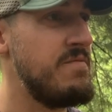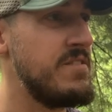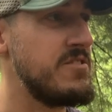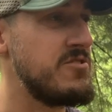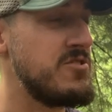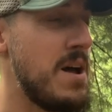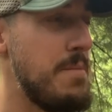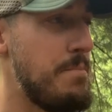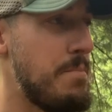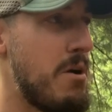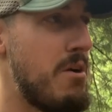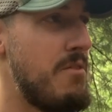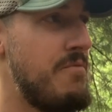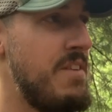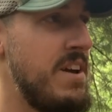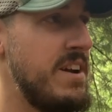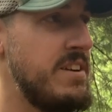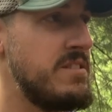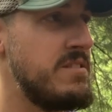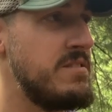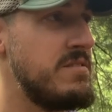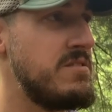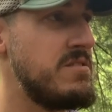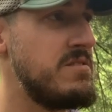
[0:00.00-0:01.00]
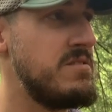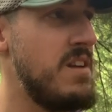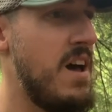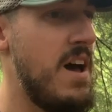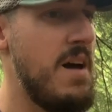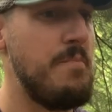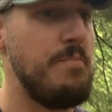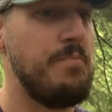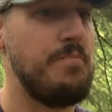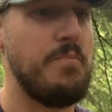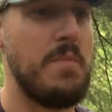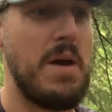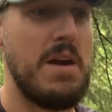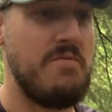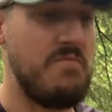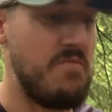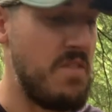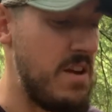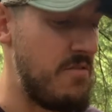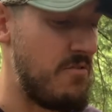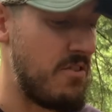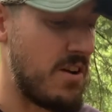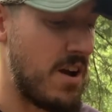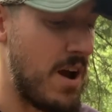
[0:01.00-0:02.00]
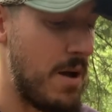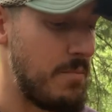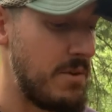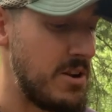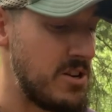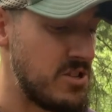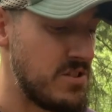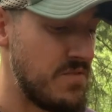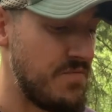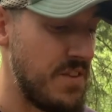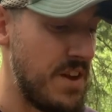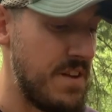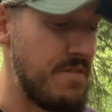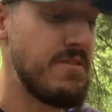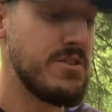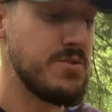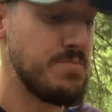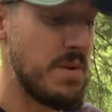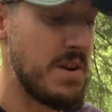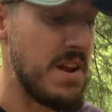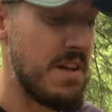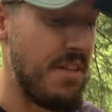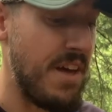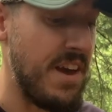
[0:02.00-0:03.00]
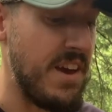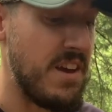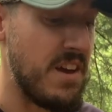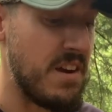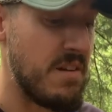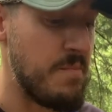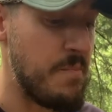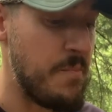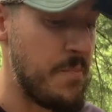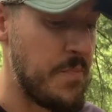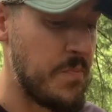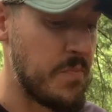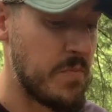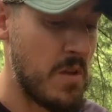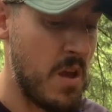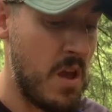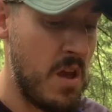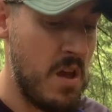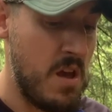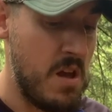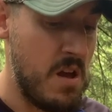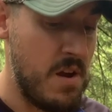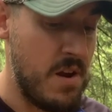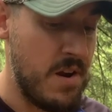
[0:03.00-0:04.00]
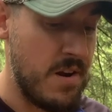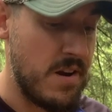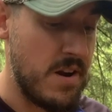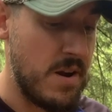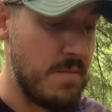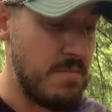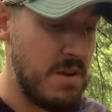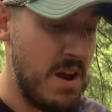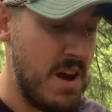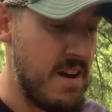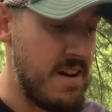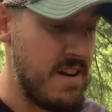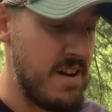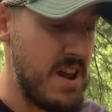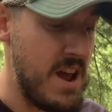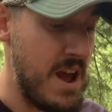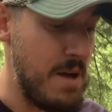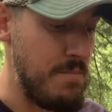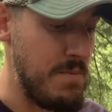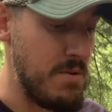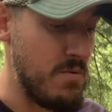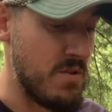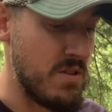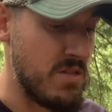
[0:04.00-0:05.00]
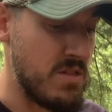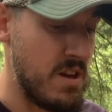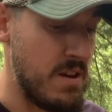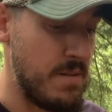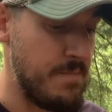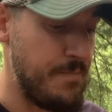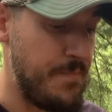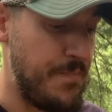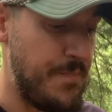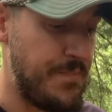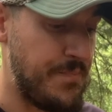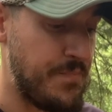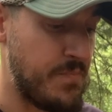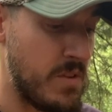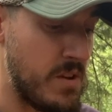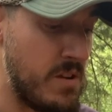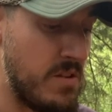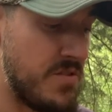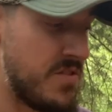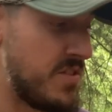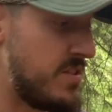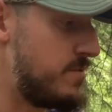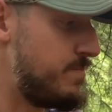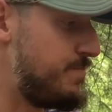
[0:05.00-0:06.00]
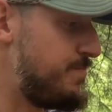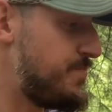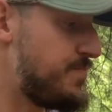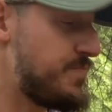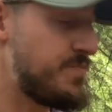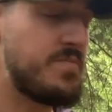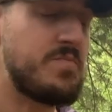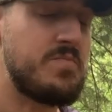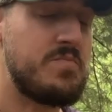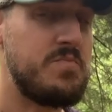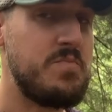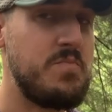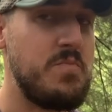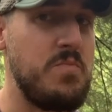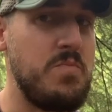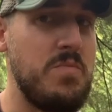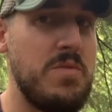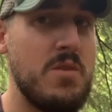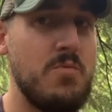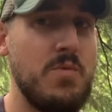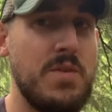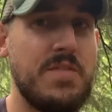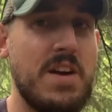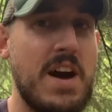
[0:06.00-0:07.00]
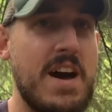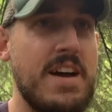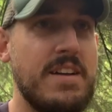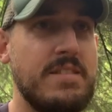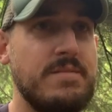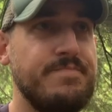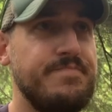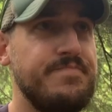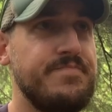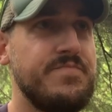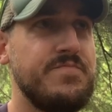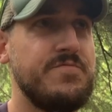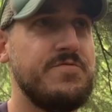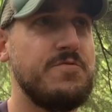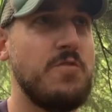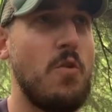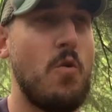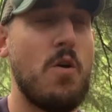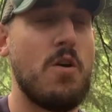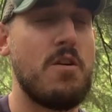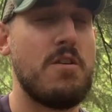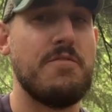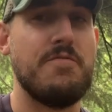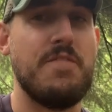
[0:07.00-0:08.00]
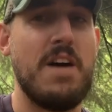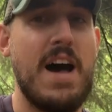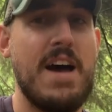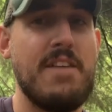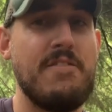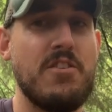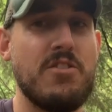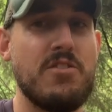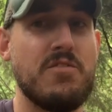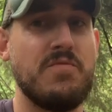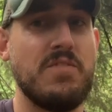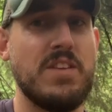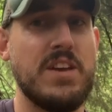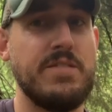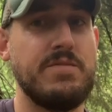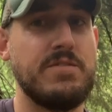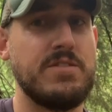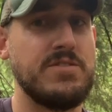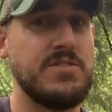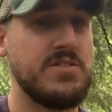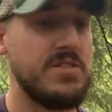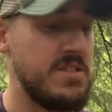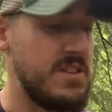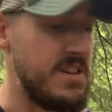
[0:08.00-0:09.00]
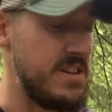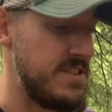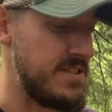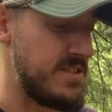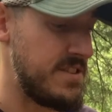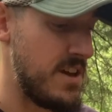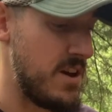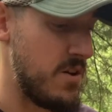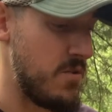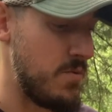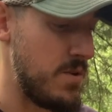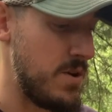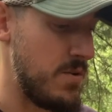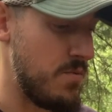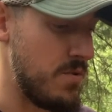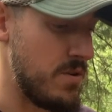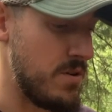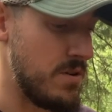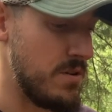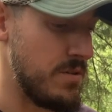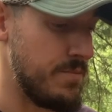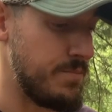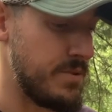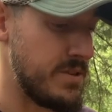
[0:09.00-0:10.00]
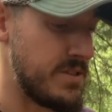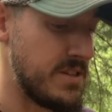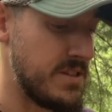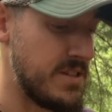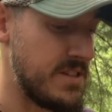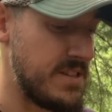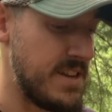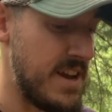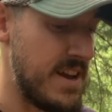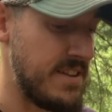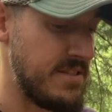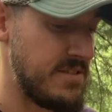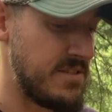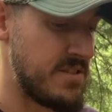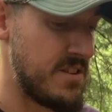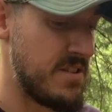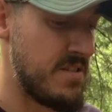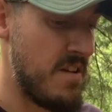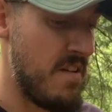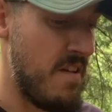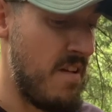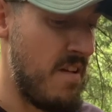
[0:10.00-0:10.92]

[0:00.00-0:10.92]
It's not perfect. It's not my favorite combination of flavors, but I like it. I'm not unhappy with it. So we've got four or five other flavors of these that we will put to the test.